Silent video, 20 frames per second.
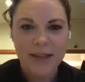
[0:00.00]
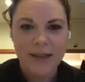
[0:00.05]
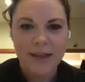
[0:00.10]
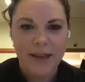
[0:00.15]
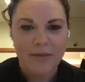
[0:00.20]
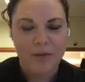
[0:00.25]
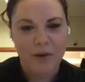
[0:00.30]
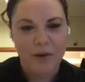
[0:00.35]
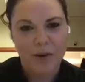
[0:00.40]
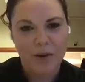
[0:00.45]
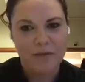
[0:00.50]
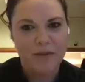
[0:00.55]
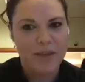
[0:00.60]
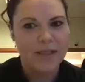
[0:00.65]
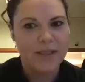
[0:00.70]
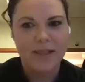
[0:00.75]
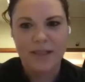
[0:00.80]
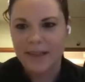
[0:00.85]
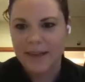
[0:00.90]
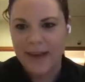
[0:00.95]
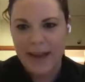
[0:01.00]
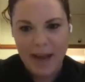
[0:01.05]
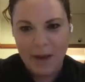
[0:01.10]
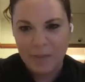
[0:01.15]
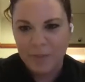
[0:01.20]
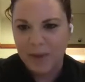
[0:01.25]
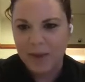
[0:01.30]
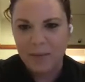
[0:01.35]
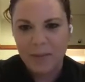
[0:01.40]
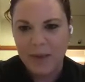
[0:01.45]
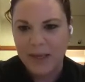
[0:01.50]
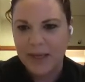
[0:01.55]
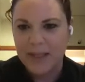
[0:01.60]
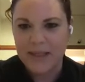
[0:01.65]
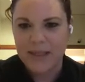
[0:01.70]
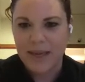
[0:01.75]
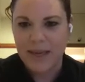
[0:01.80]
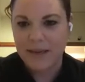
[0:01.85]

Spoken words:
if all of this didn't happen, because